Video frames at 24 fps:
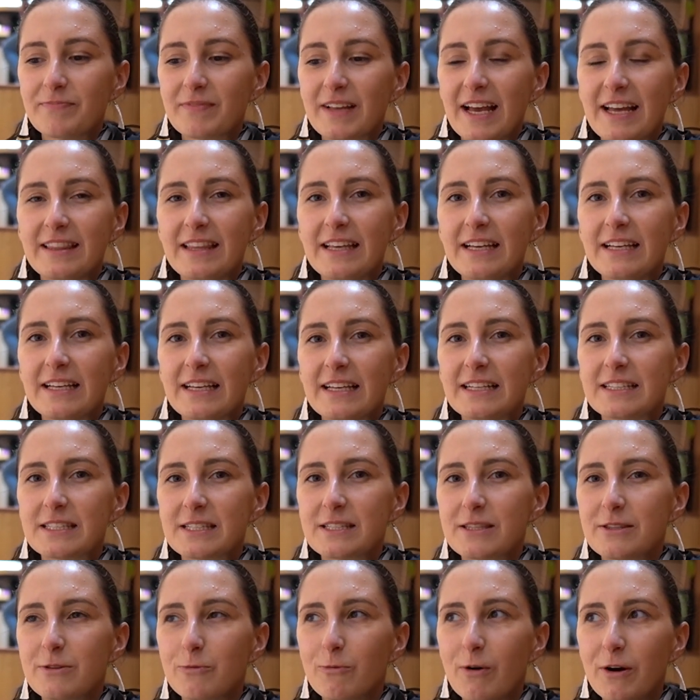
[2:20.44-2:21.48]
I think it's
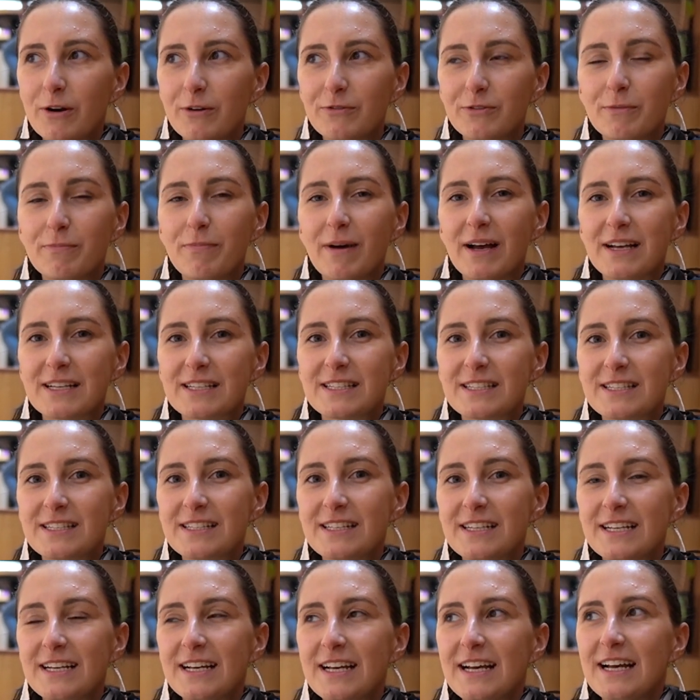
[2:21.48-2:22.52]
one of the
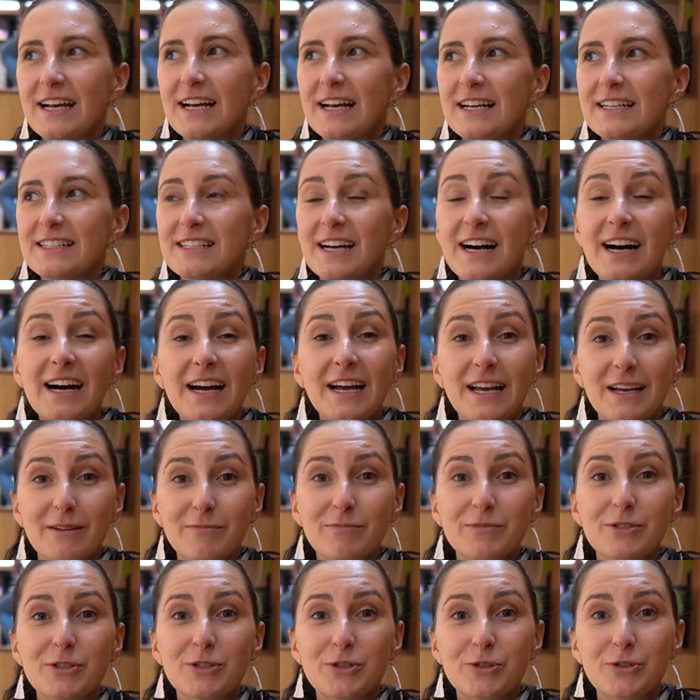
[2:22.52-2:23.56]
best
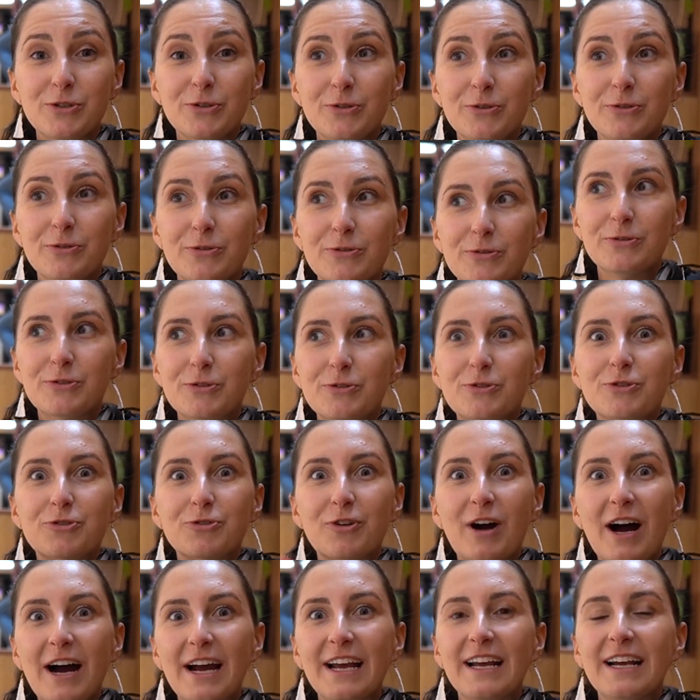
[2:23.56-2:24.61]
times to
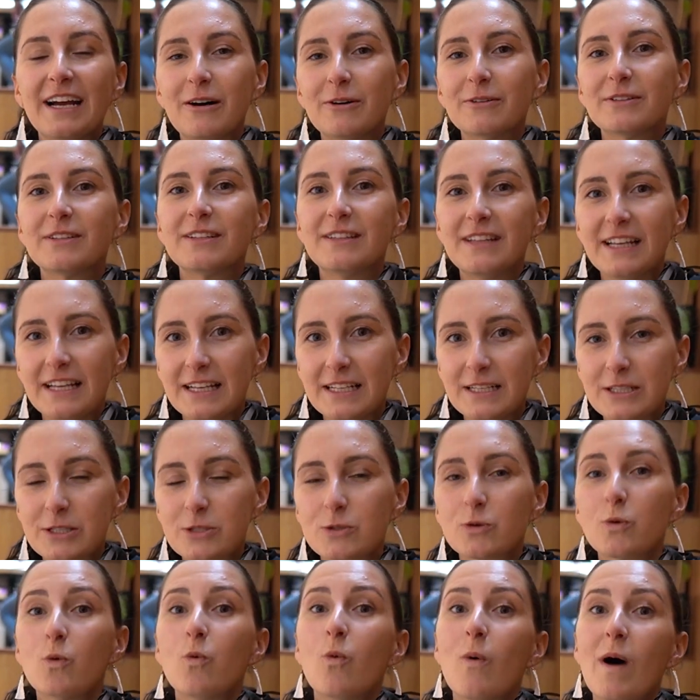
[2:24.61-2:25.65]
trying out
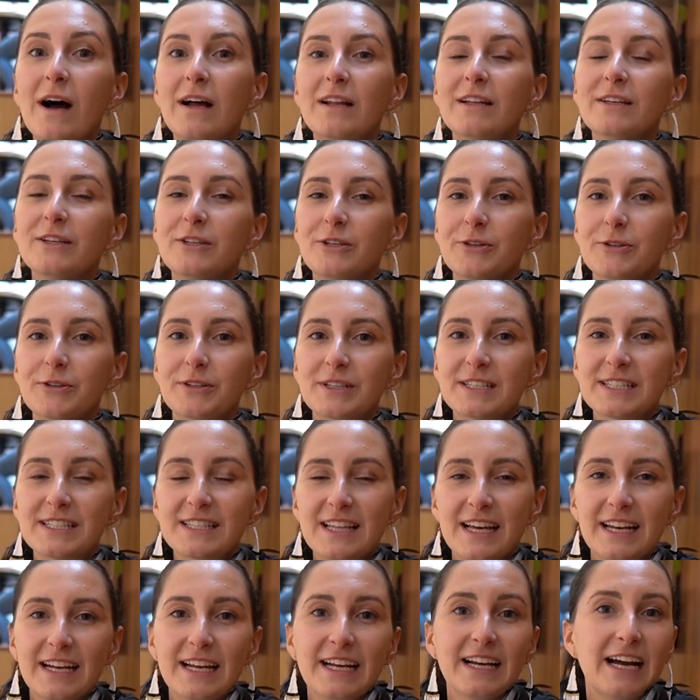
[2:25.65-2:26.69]
things while you're
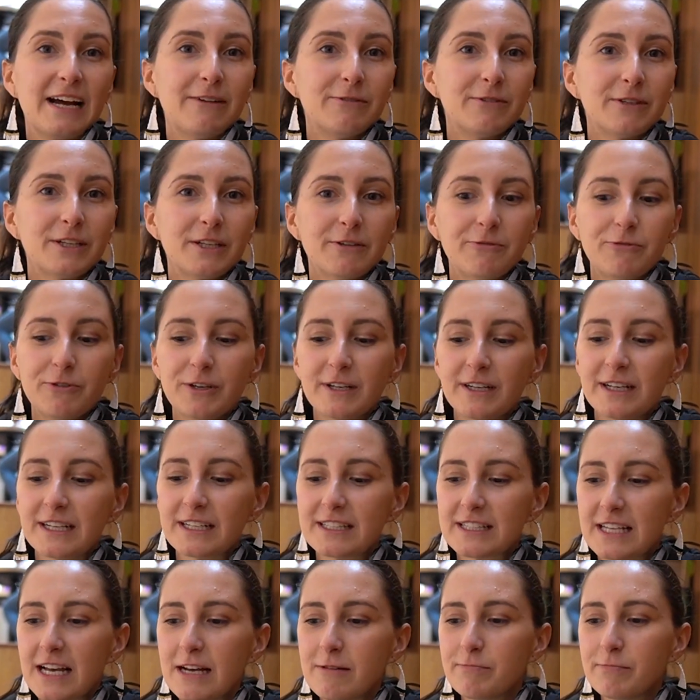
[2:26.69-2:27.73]
studying. I will give you an
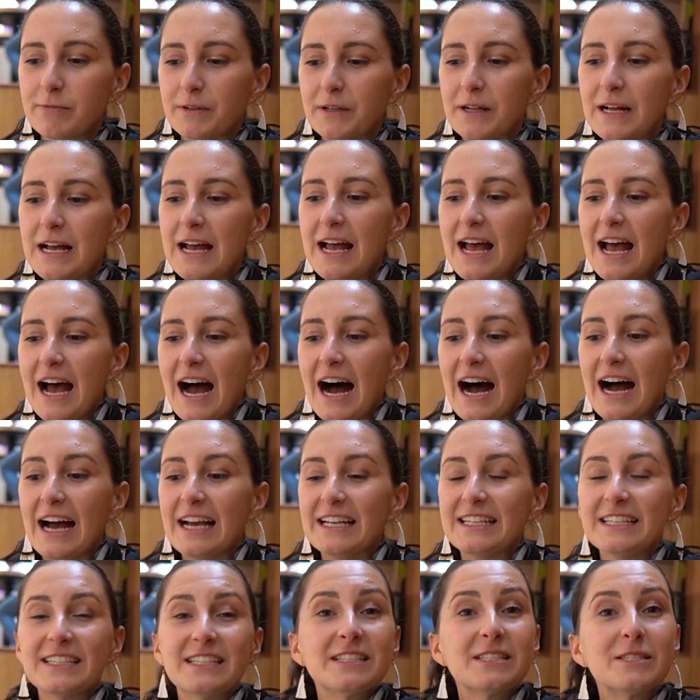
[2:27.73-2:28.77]
example.
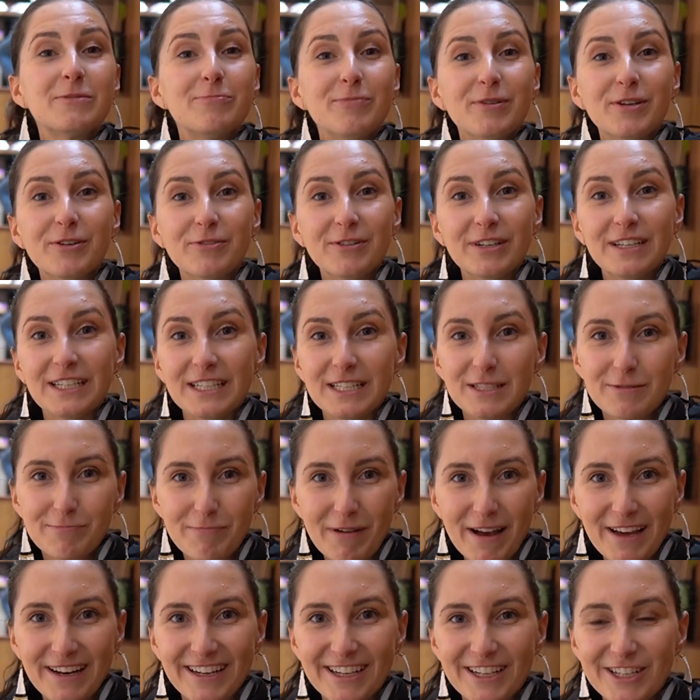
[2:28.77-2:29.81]
I didn't speak really
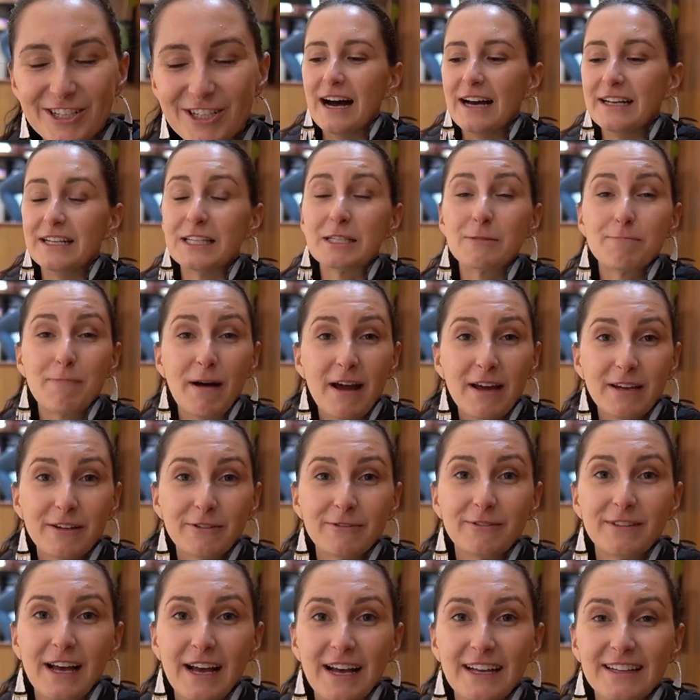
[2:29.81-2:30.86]
Spanish. Despite
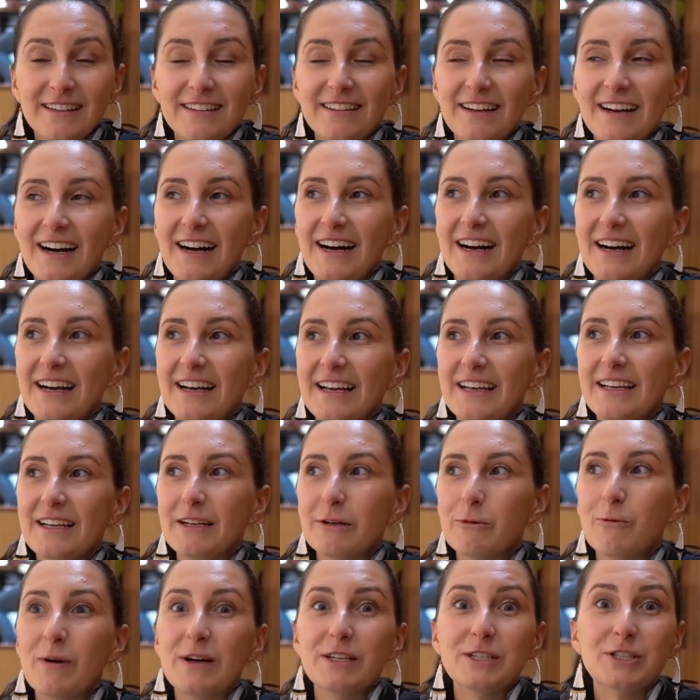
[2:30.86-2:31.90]
of that,
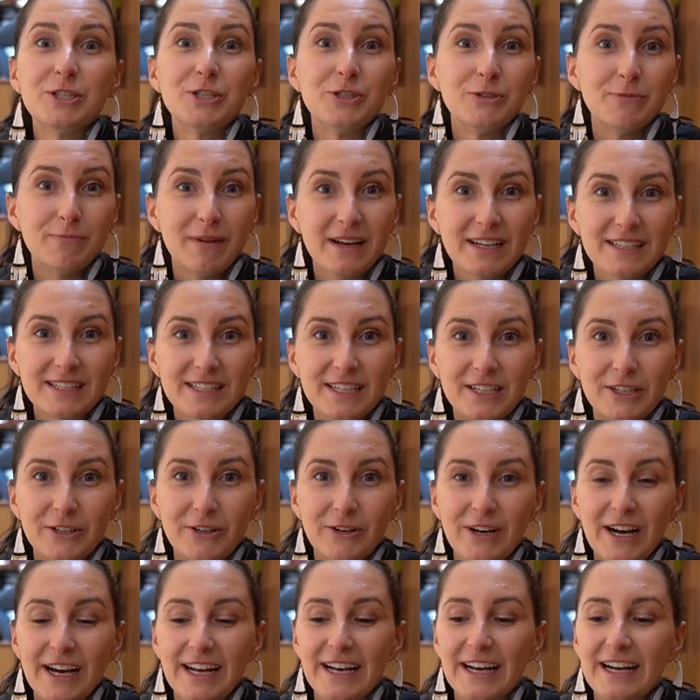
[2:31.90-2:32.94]
I went to Mexico
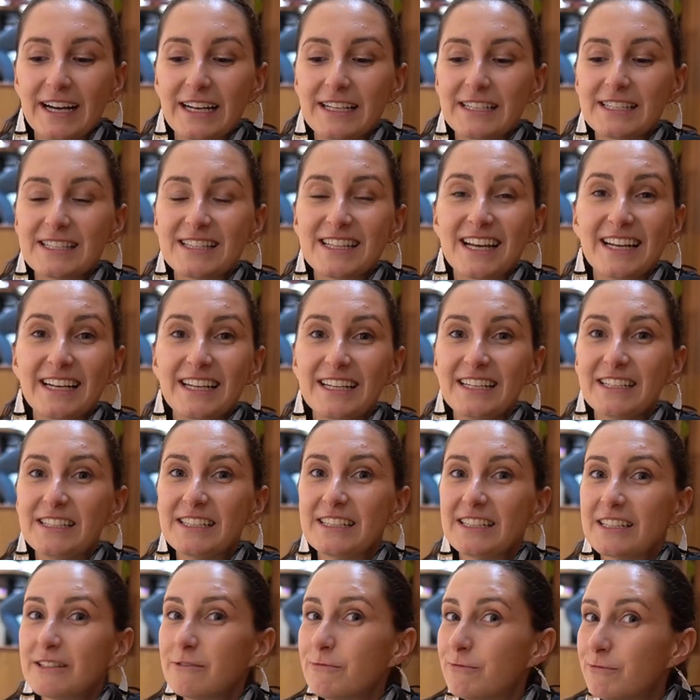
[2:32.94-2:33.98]
and I studied
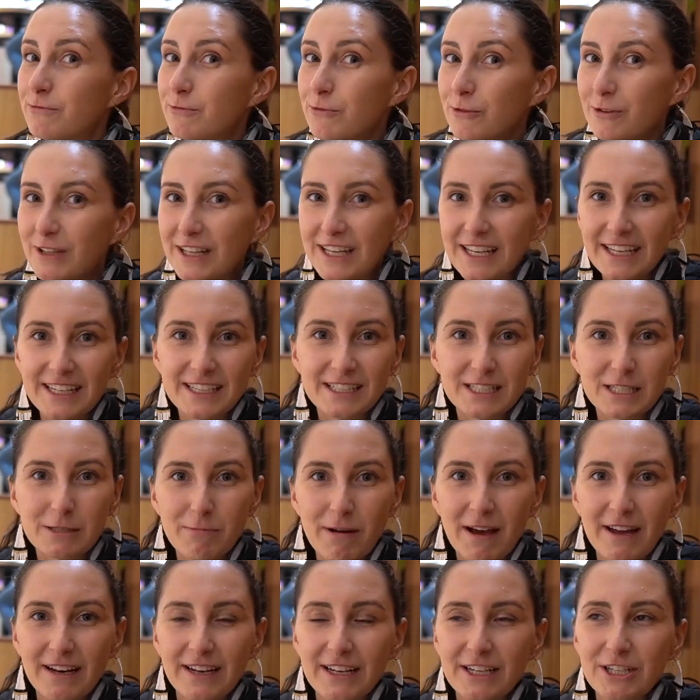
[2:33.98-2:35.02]
fully in
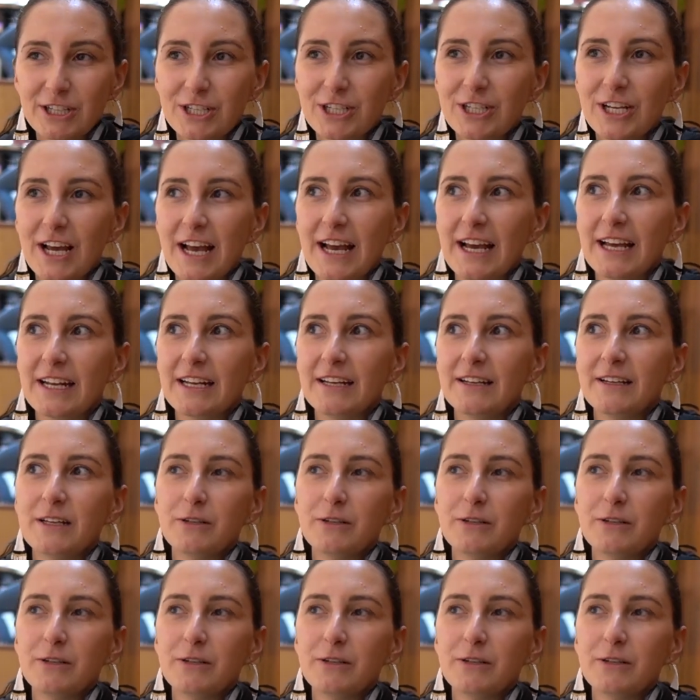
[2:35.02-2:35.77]
Spanish, and